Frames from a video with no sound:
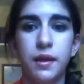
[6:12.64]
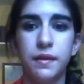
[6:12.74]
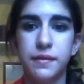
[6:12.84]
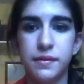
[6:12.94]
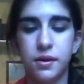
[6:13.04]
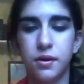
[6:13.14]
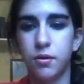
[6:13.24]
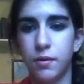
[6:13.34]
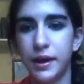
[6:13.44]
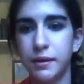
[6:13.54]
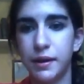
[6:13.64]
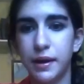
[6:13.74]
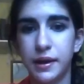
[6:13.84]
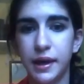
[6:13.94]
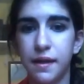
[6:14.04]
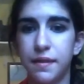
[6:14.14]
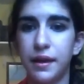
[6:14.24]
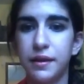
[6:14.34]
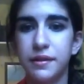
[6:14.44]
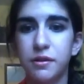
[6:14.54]
So, anyway, yeah, that
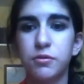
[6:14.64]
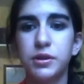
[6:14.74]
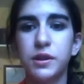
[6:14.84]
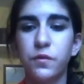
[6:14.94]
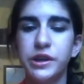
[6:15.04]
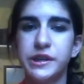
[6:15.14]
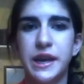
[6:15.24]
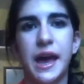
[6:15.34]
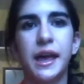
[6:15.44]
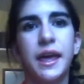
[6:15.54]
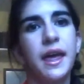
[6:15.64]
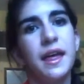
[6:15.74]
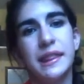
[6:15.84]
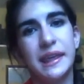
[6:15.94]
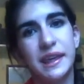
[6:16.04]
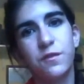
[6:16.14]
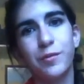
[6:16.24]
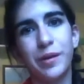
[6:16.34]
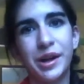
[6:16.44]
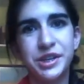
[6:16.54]
is the cruelty-free tag. Thank you for
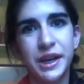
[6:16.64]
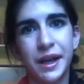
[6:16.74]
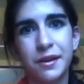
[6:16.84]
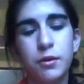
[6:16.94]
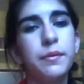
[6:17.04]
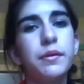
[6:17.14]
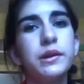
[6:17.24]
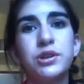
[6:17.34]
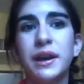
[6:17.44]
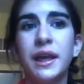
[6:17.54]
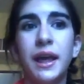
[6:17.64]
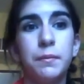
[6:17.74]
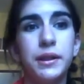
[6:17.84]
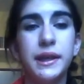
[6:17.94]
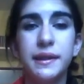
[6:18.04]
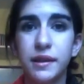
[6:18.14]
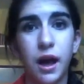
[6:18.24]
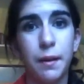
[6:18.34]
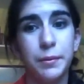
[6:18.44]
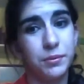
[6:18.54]
watching. I hope you enjoyed it, and please
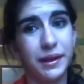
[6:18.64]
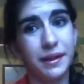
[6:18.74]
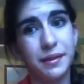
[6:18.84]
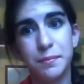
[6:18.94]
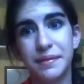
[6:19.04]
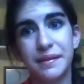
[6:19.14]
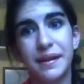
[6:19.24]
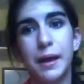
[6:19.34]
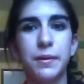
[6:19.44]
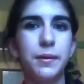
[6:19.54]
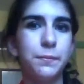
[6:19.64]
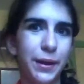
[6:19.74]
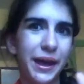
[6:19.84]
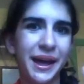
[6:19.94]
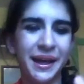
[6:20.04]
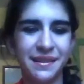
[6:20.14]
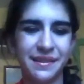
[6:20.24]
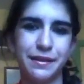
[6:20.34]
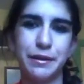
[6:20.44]
comment, rate, and subscribe. Bye, guys!